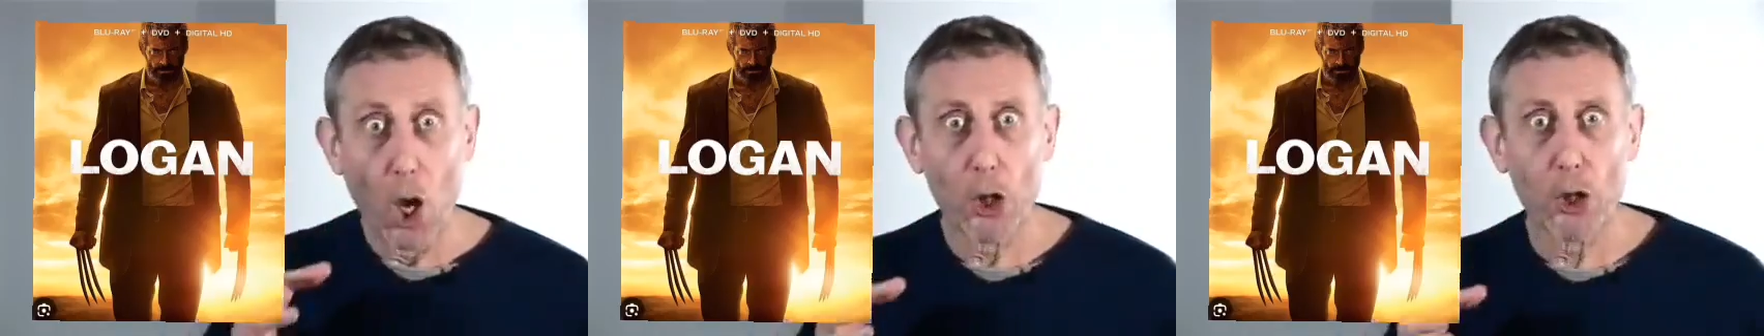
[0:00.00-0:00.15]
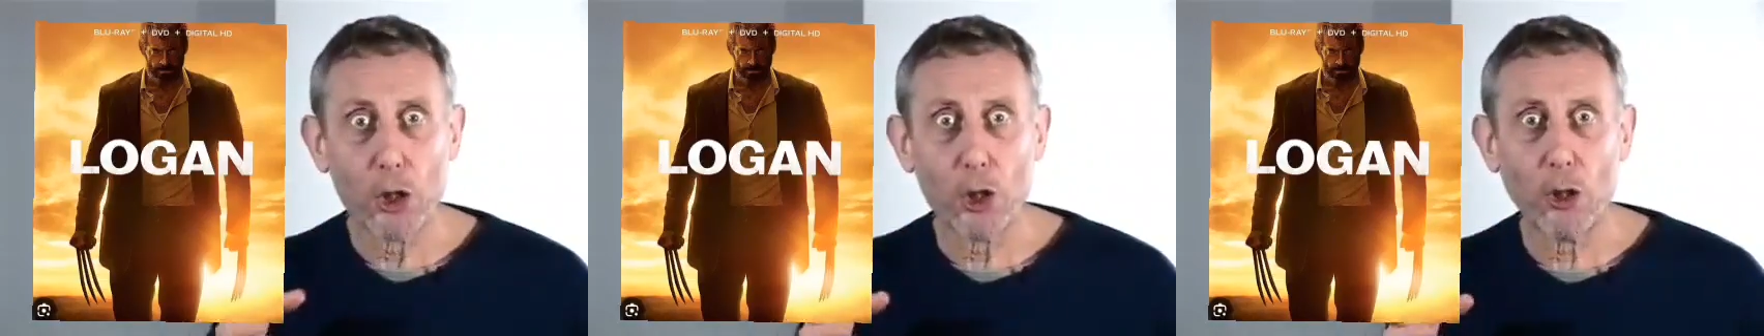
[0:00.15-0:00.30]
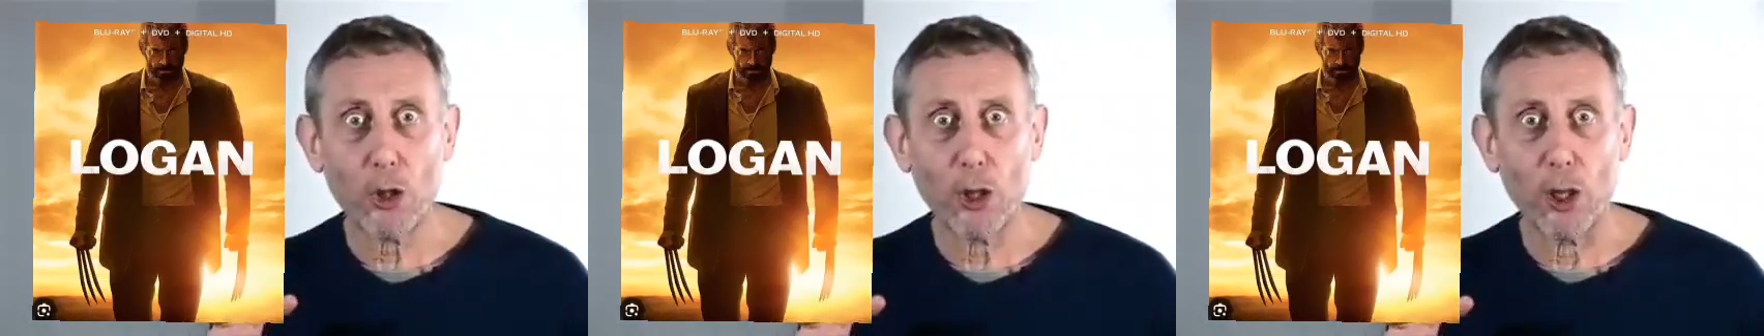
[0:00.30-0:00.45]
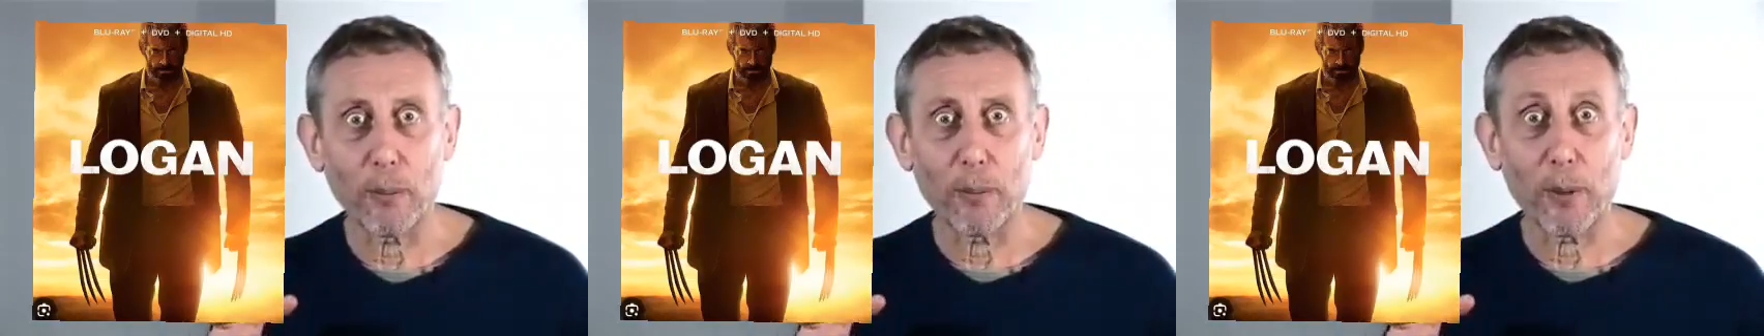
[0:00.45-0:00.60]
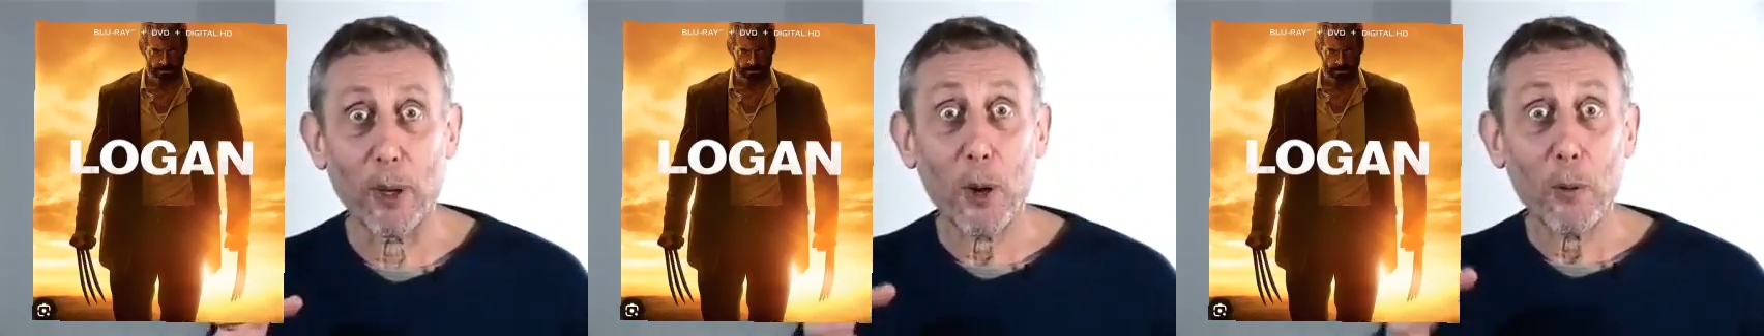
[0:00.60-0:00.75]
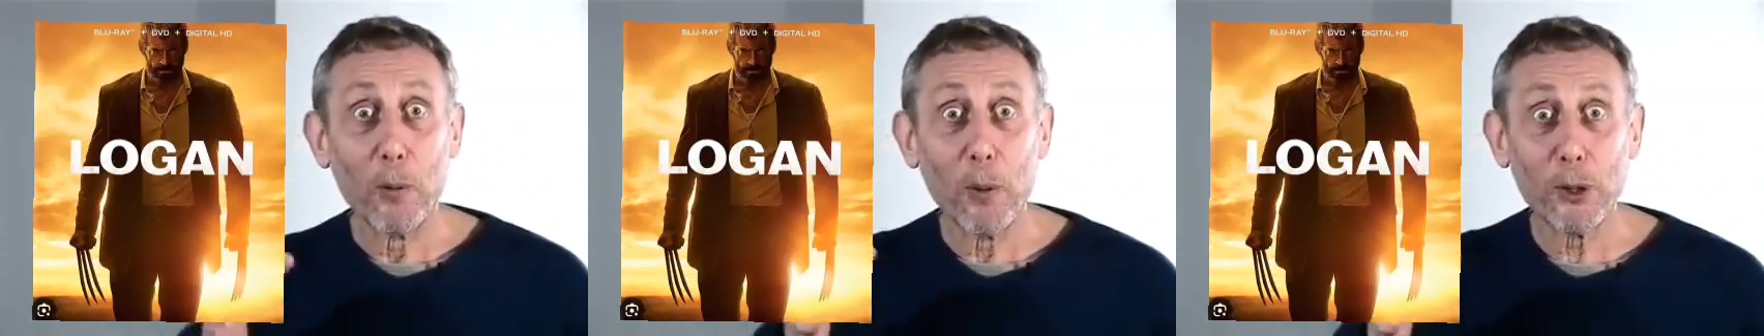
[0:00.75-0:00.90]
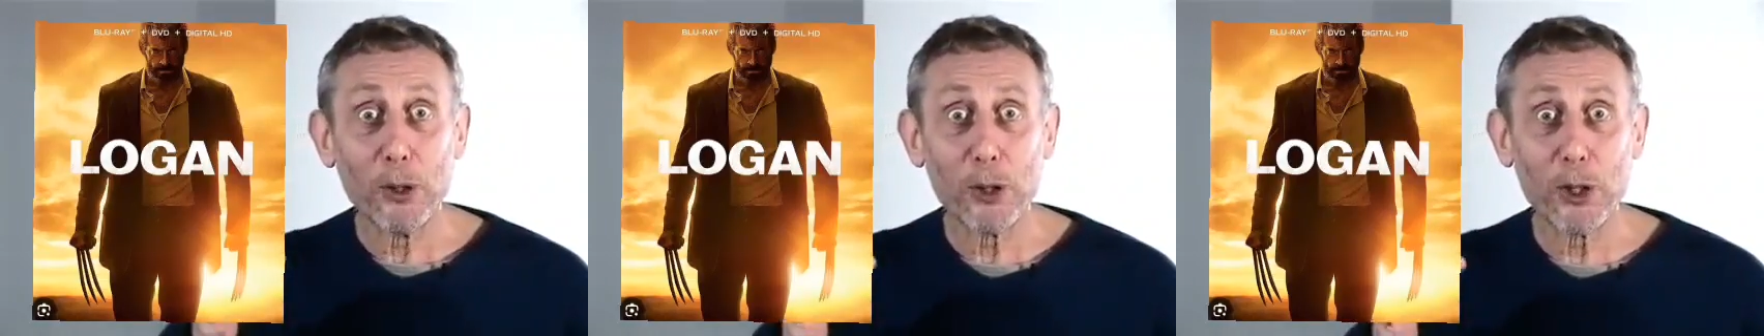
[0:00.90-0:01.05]
A syrup.
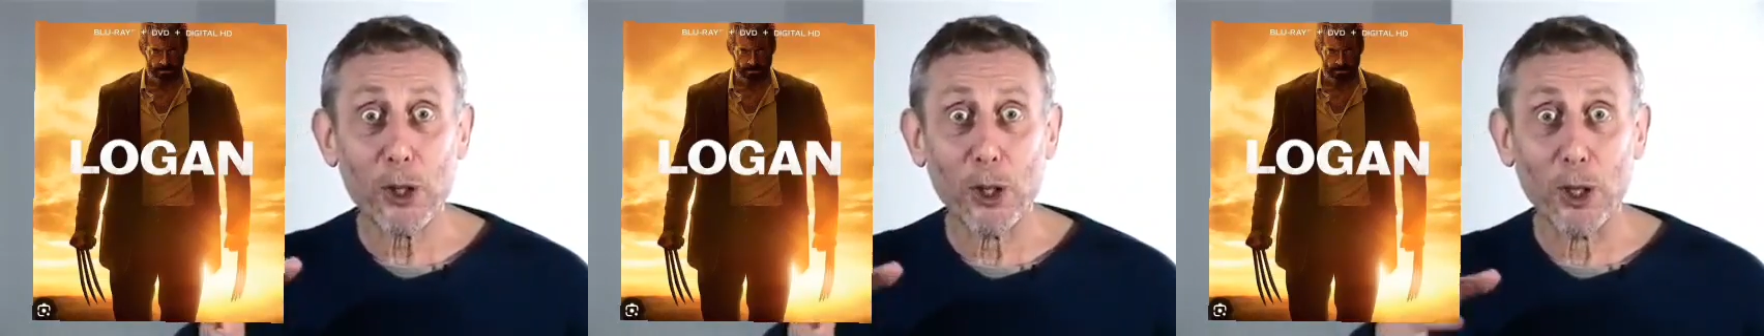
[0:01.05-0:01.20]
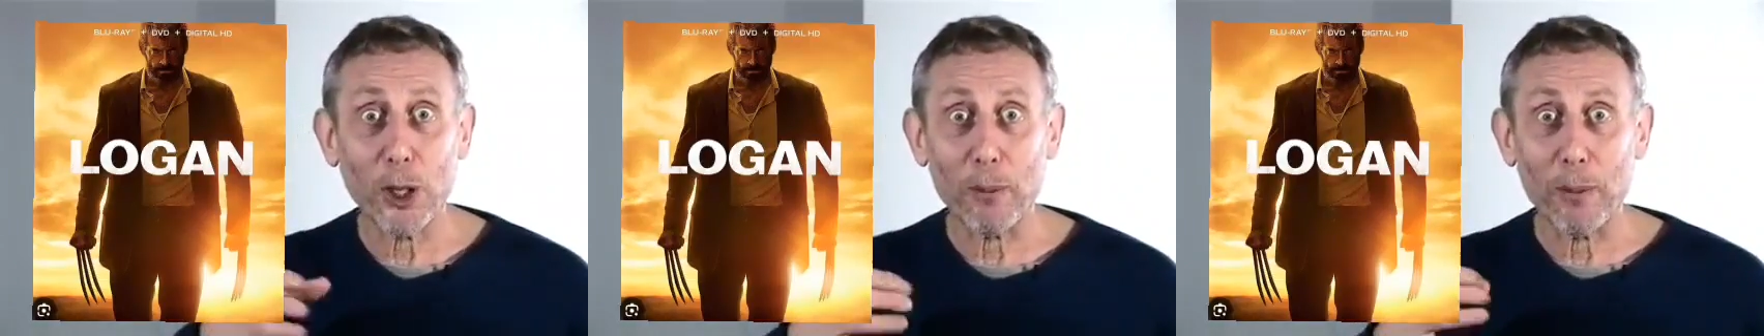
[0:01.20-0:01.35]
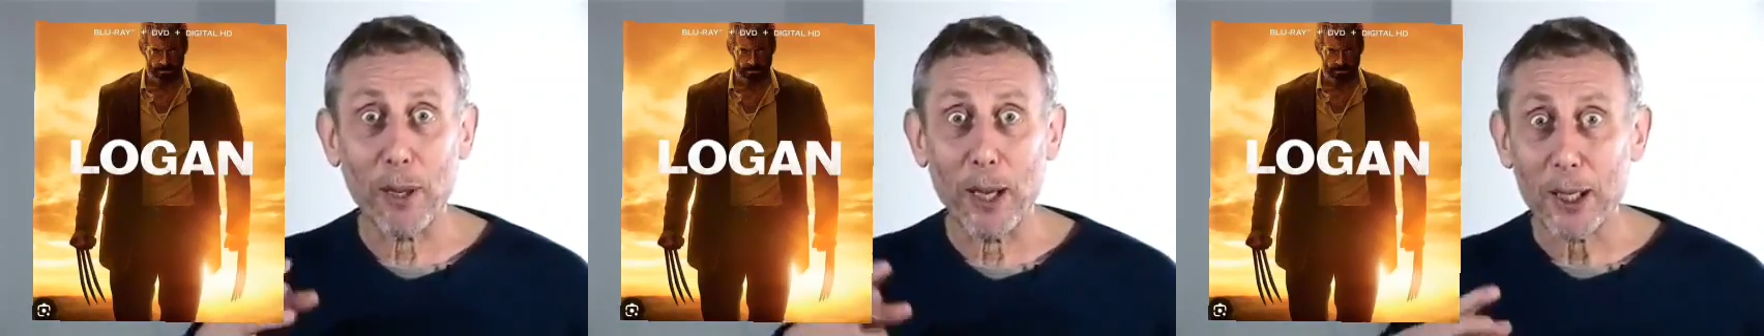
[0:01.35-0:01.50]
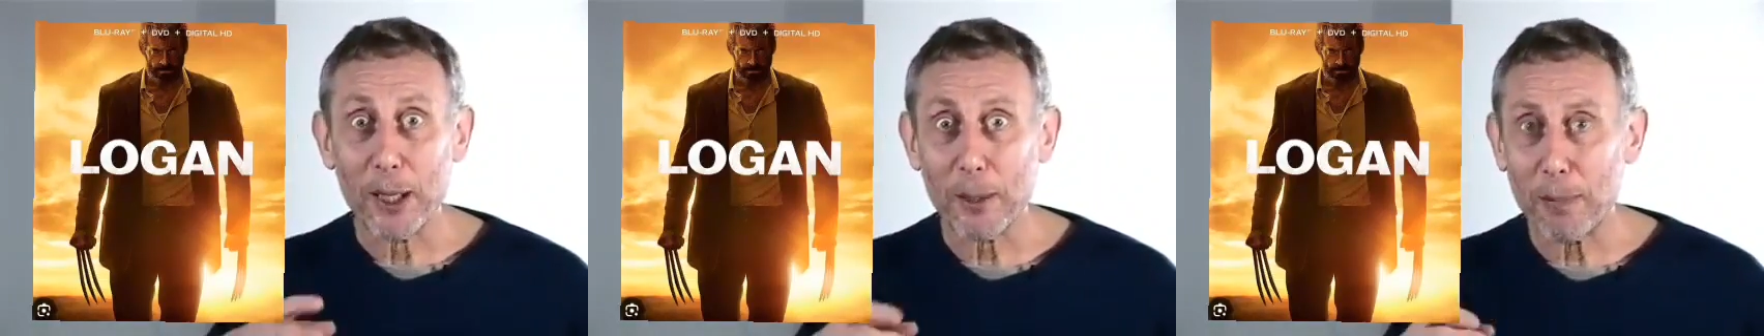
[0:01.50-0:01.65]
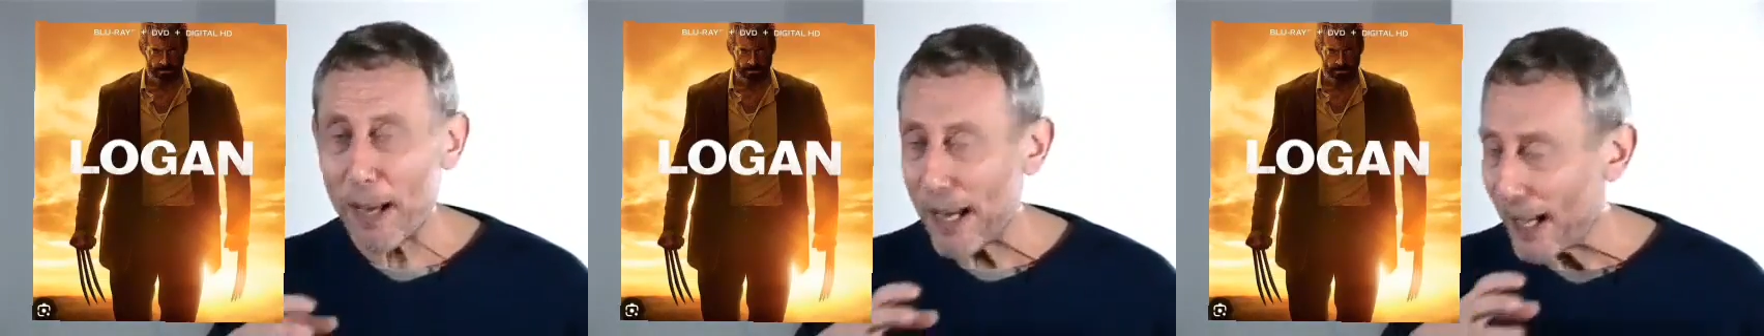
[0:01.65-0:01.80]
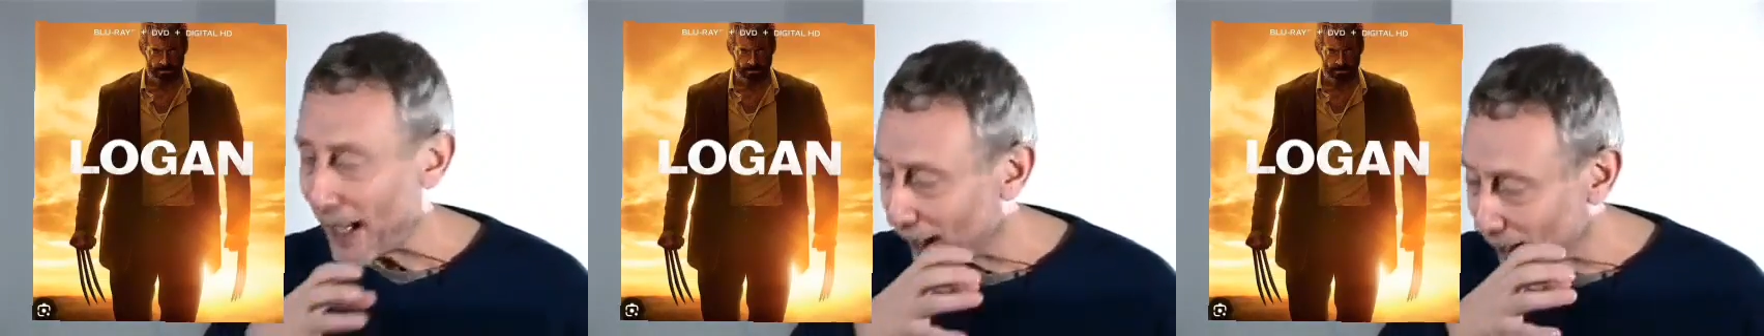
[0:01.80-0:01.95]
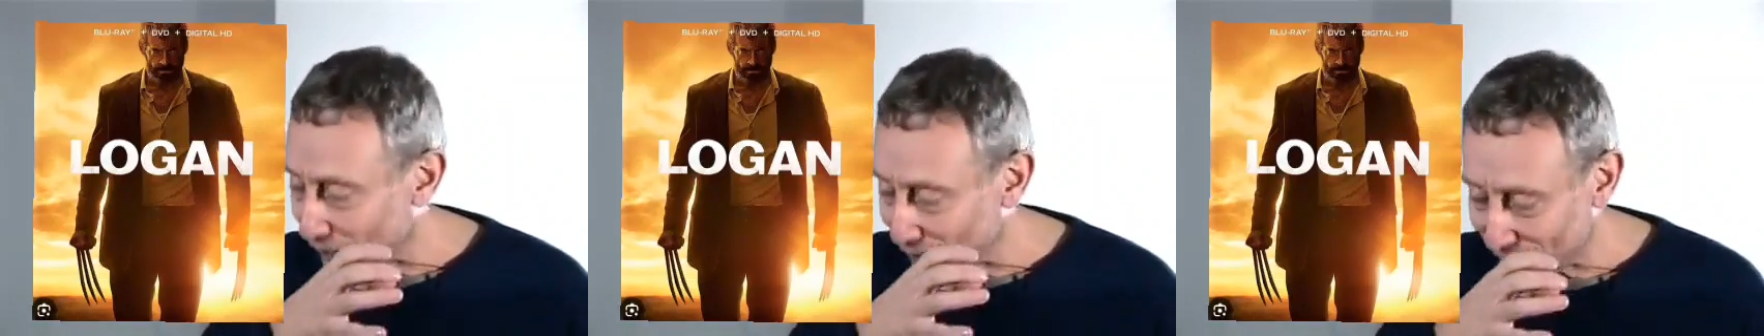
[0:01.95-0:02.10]
What syrup?
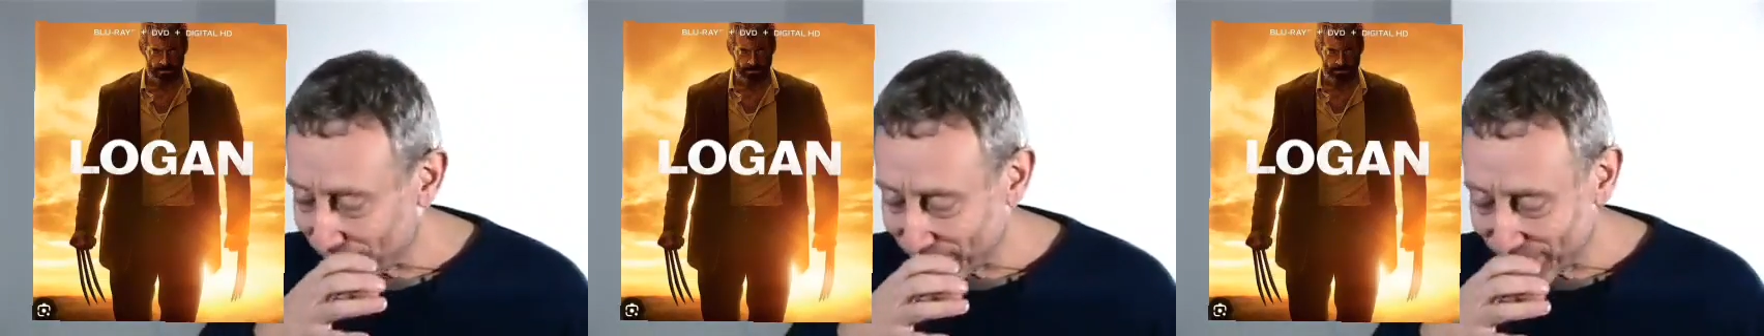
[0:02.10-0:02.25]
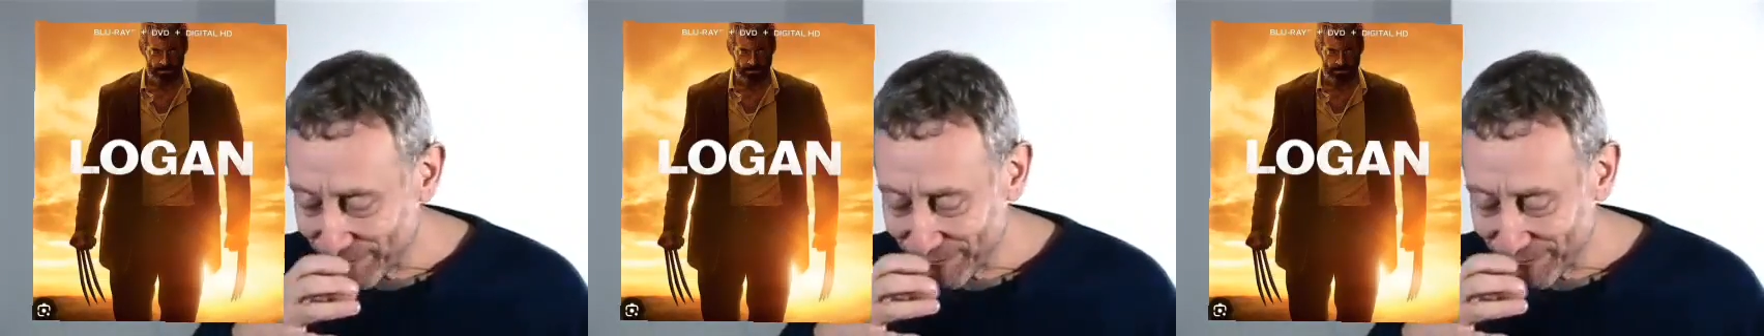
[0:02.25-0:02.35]
Smell it.